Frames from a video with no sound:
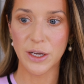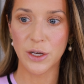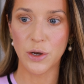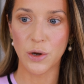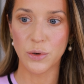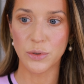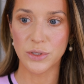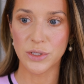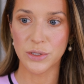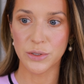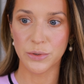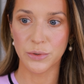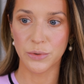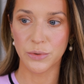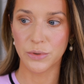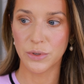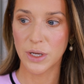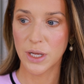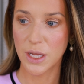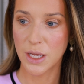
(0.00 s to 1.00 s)

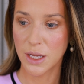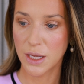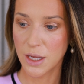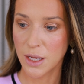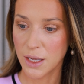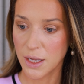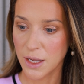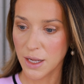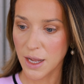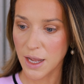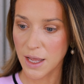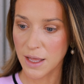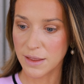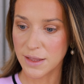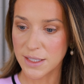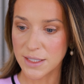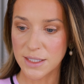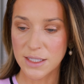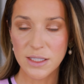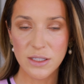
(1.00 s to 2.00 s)
go-to, and
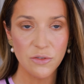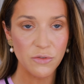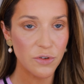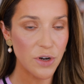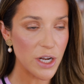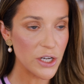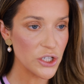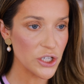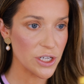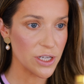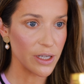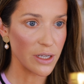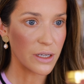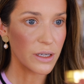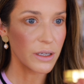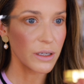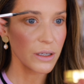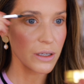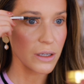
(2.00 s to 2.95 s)
this is a freshie.